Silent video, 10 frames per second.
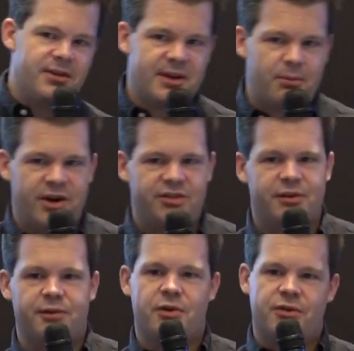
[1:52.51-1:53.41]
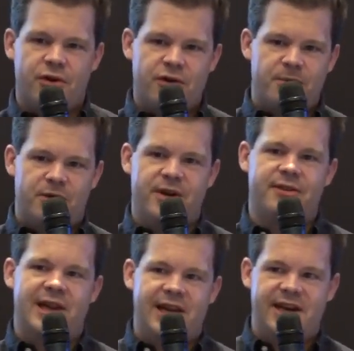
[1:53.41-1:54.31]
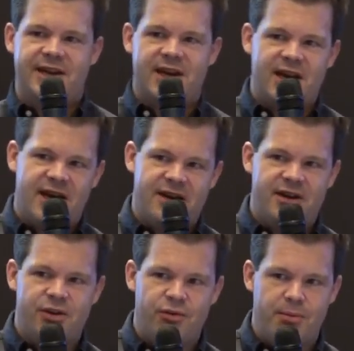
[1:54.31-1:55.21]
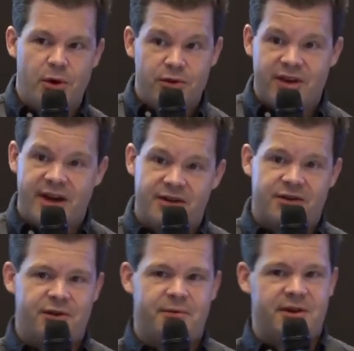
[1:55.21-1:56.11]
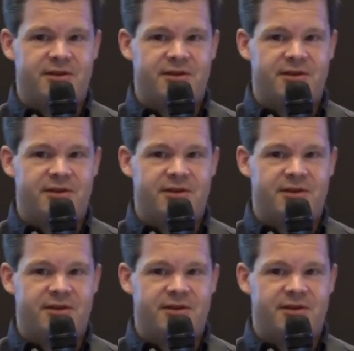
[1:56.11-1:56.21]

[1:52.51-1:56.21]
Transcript: the separation of concerns between a validator client and your remote signing software,